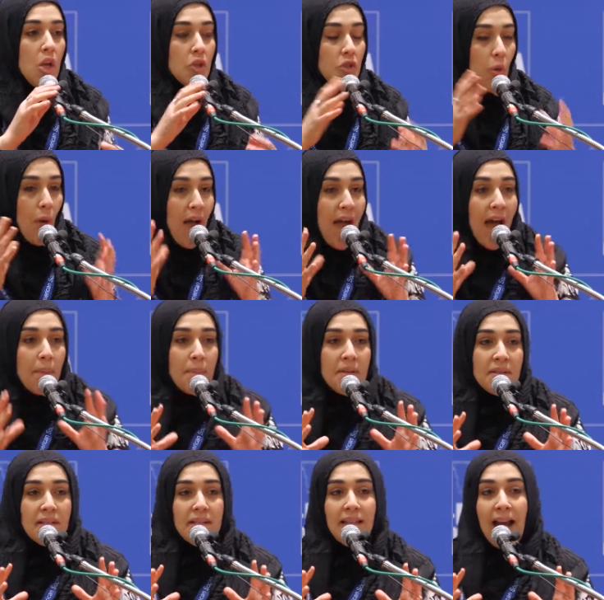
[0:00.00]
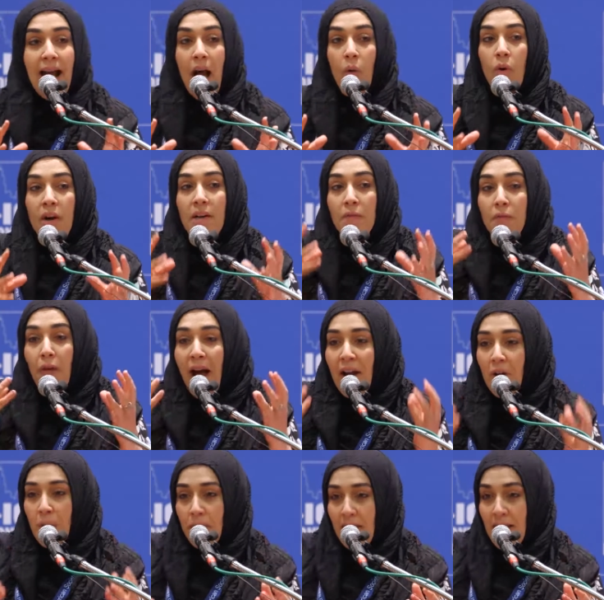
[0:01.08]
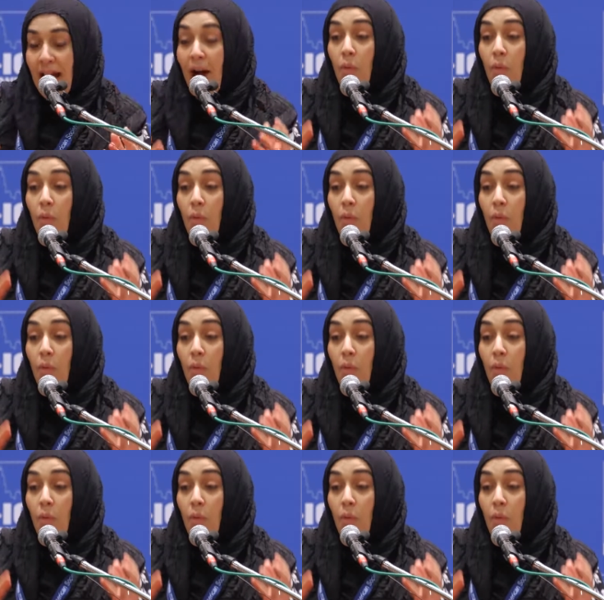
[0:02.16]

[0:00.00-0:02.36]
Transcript: So what happens is that our environment,